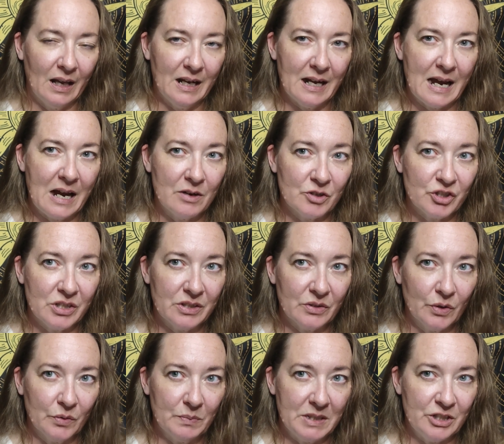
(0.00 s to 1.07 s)
and how she
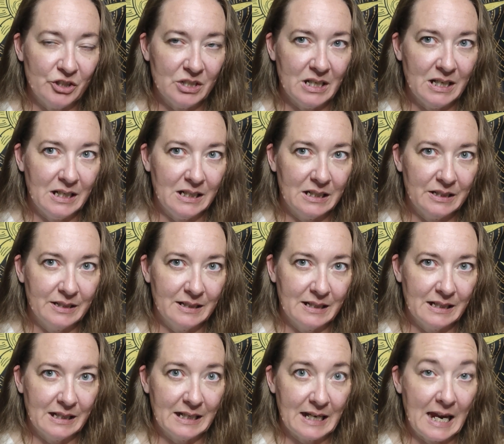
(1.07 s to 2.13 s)
told me she
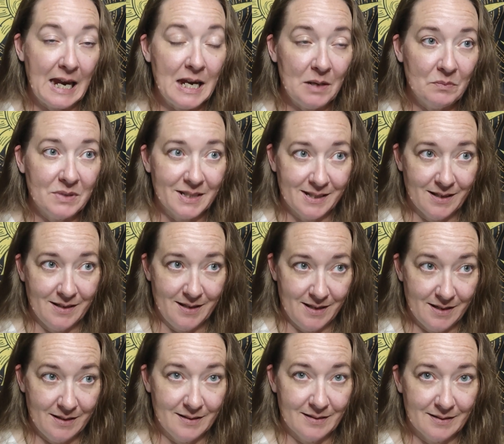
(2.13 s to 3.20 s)
came to
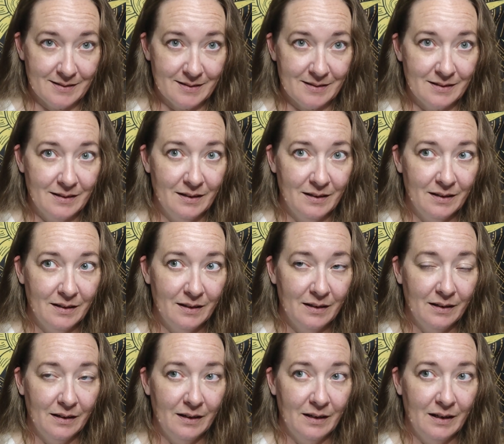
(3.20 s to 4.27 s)
this.
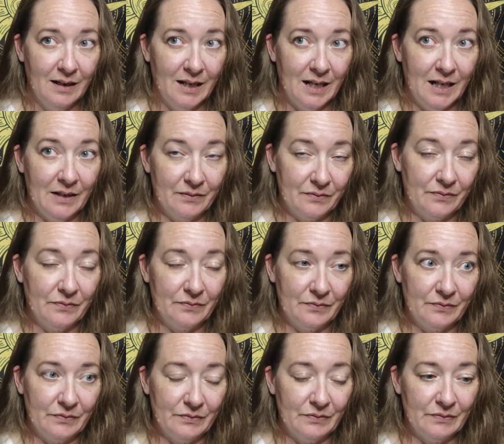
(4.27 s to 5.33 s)
If
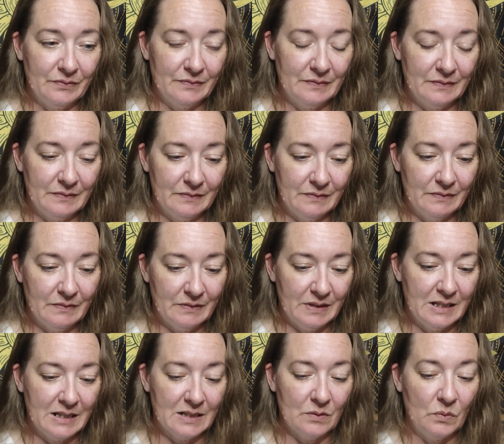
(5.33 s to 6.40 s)

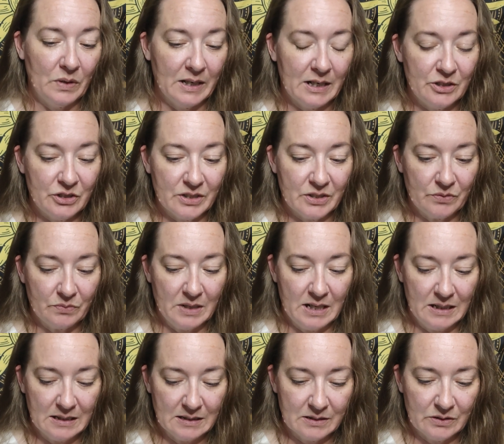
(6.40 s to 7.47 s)
the what I just
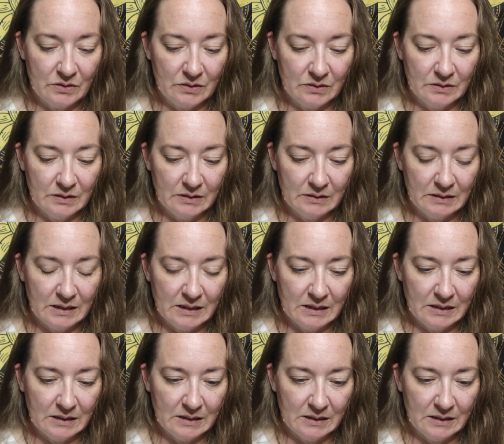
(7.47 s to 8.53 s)
read is little
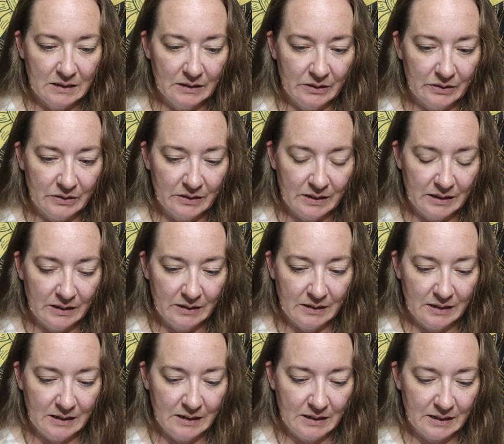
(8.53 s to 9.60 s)
little
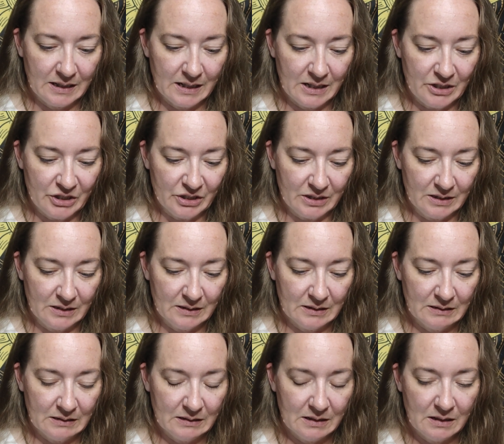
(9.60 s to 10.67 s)
indication.
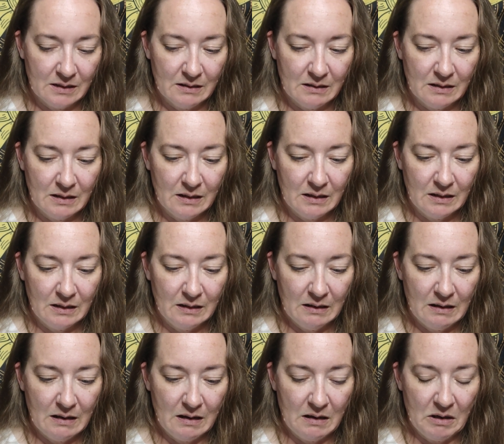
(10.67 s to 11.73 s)

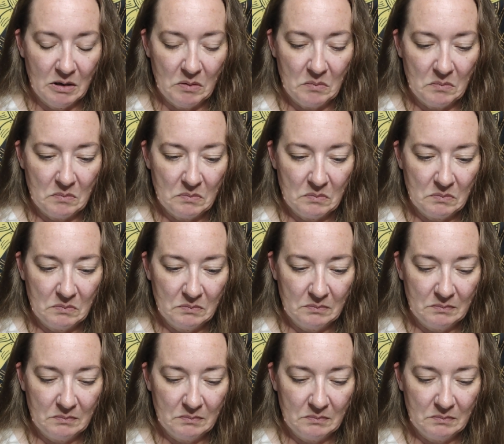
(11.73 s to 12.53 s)
Um,